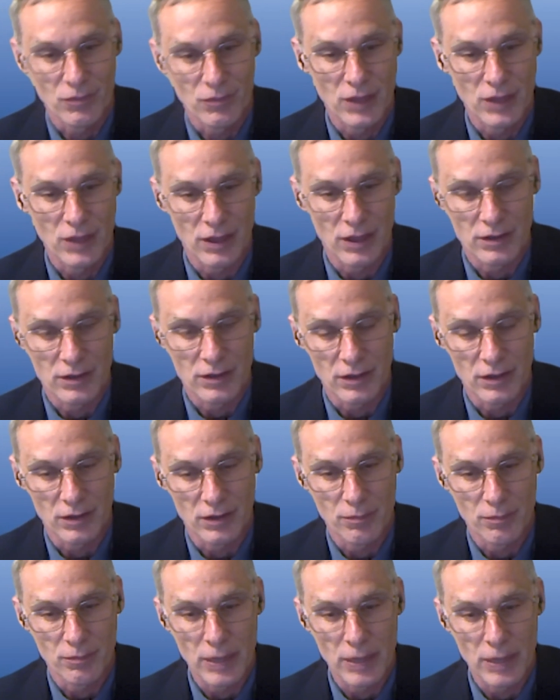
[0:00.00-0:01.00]
that
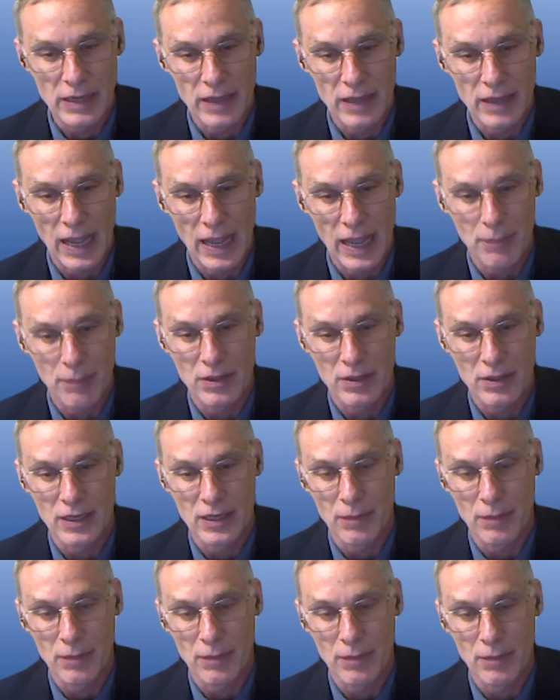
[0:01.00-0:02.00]
may happen, that
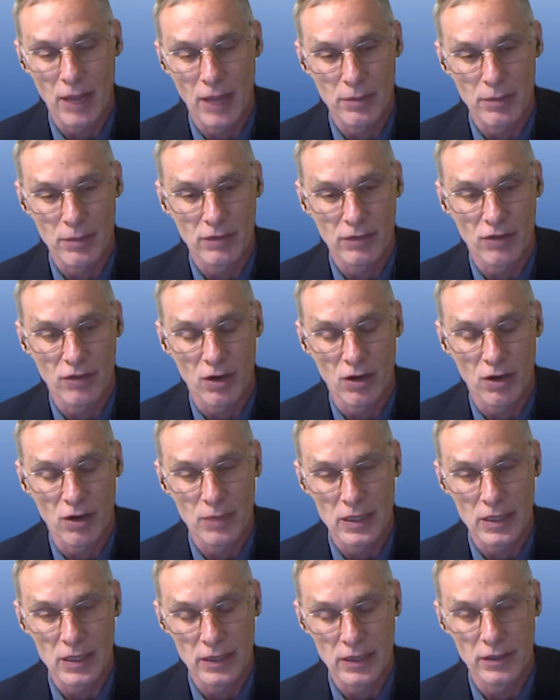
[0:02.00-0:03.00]
they may not be a farm
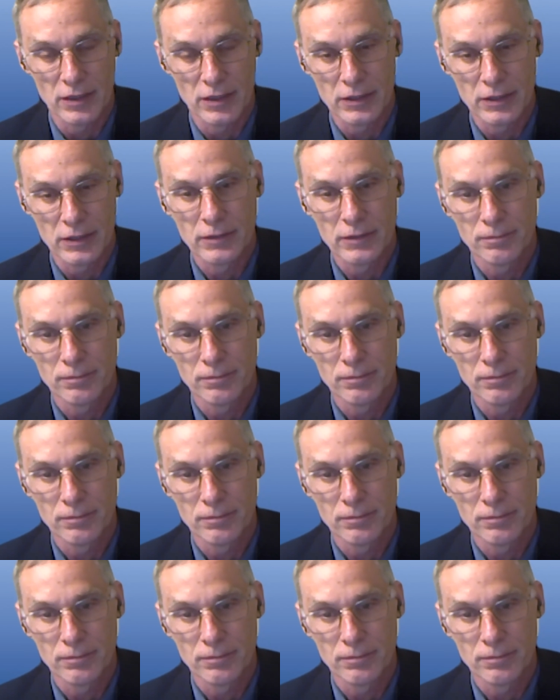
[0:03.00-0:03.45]
in the end.